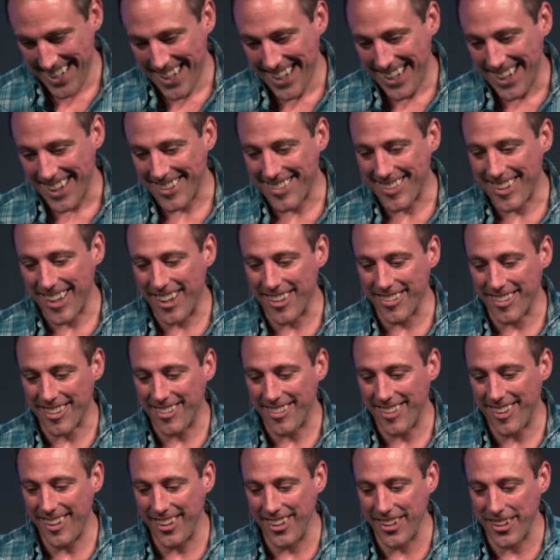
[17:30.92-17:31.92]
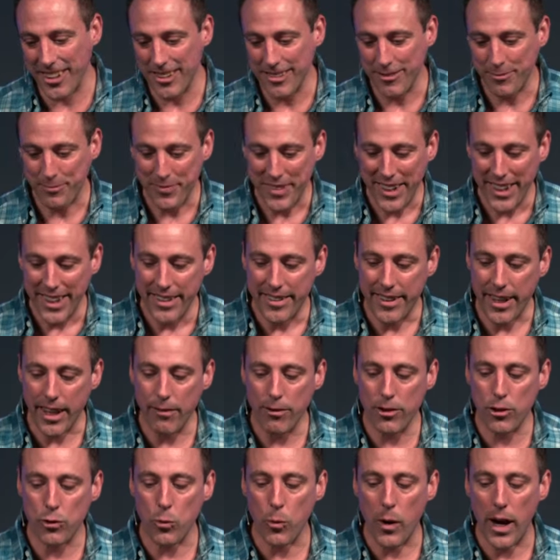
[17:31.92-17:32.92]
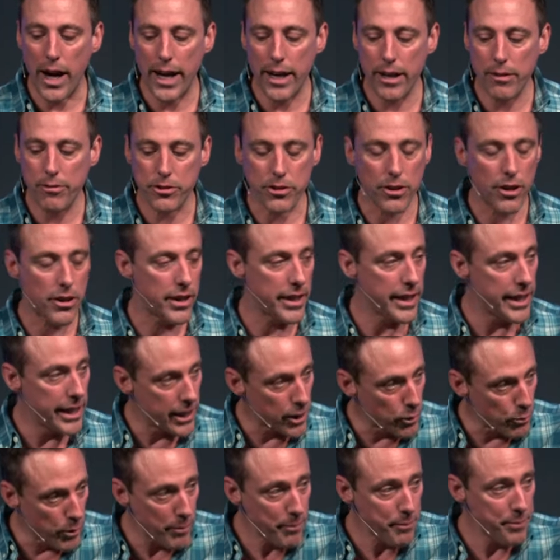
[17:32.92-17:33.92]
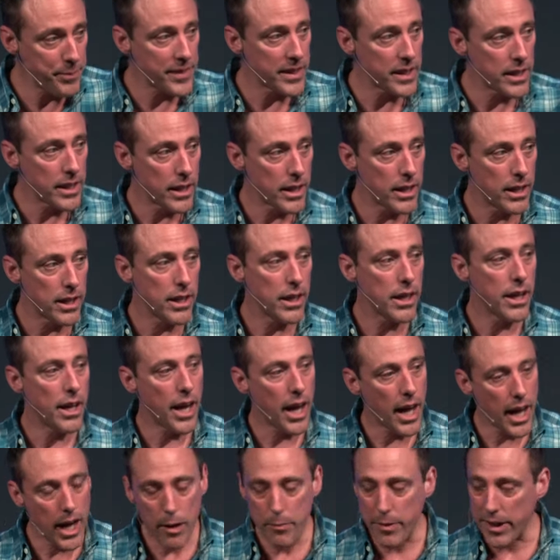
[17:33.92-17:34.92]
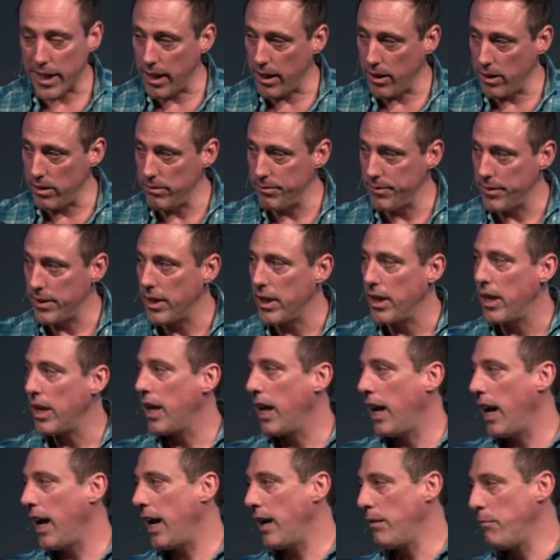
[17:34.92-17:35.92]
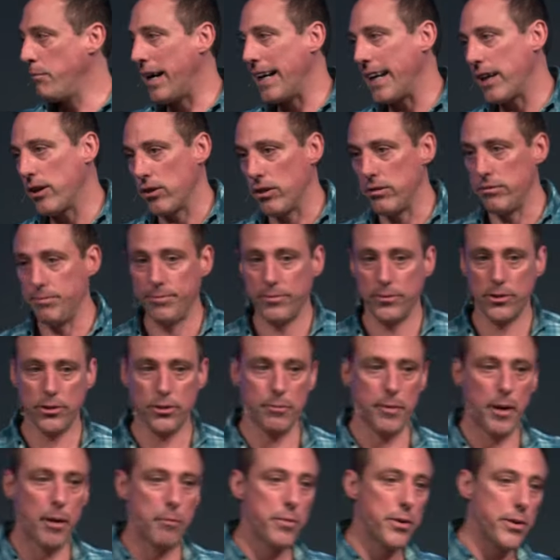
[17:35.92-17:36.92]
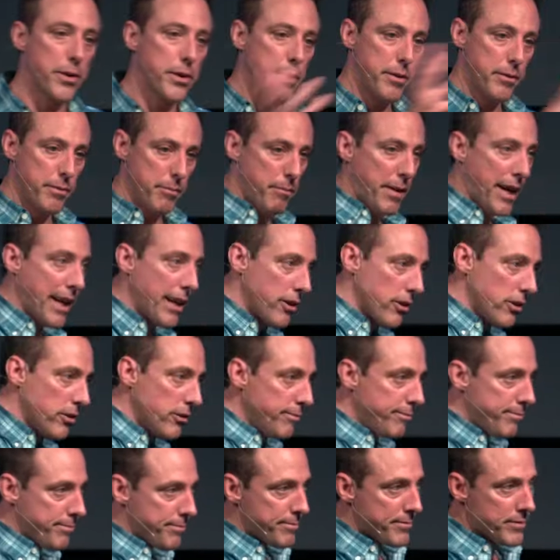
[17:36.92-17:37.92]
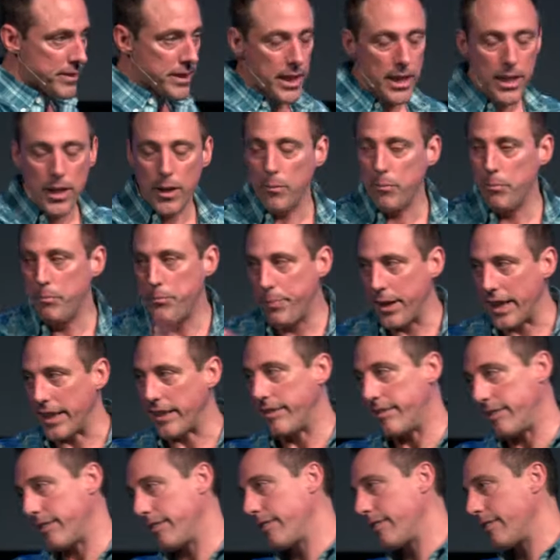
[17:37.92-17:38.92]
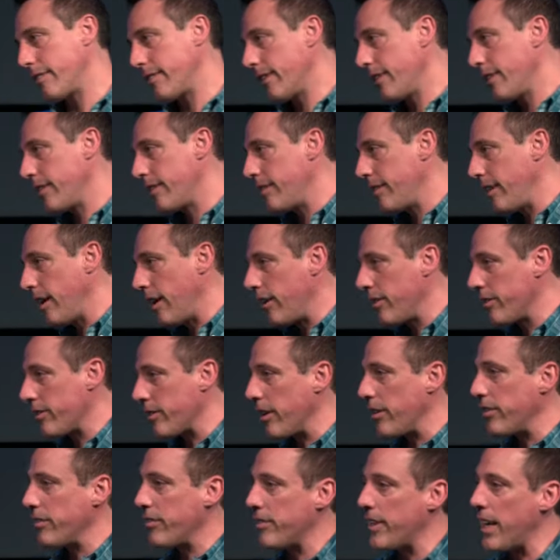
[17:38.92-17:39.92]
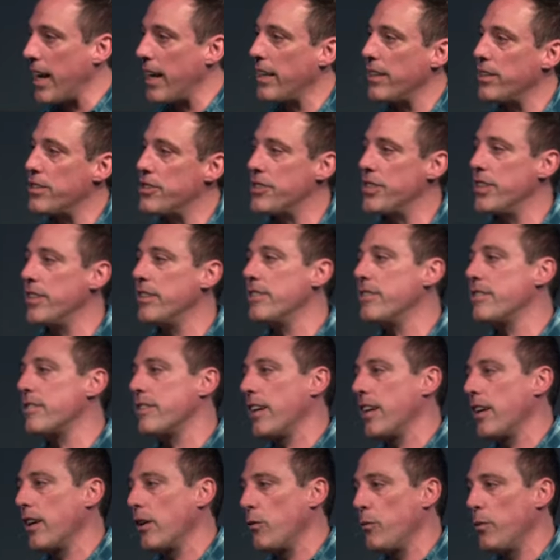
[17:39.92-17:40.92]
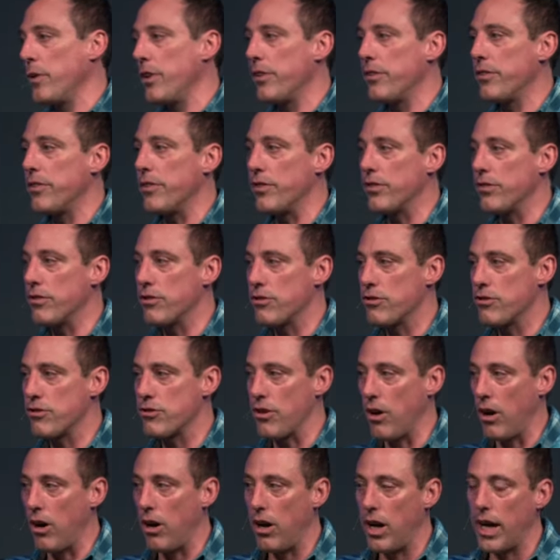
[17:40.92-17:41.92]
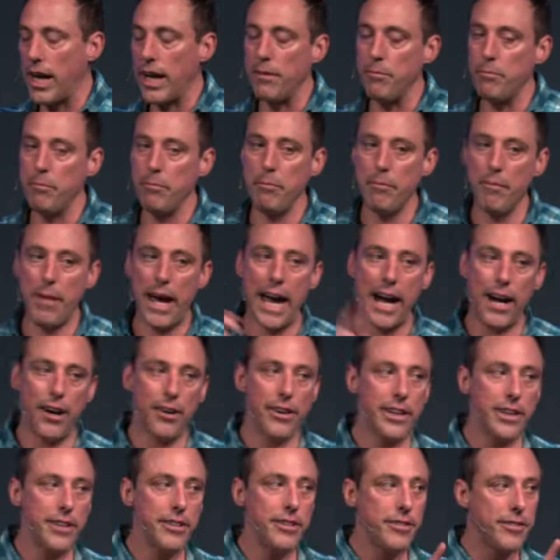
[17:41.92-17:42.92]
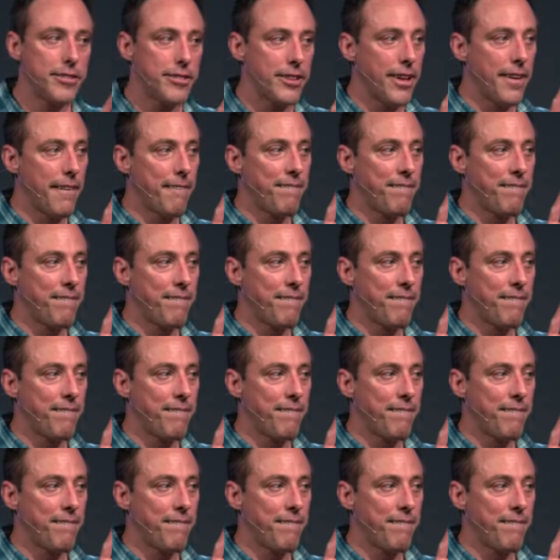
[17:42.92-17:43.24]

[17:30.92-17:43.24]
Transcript: It tells us here, David's wives are Ahinoam, Abigail, and Michal. So remember Michal? But it tells us that she is staying with Saul and marries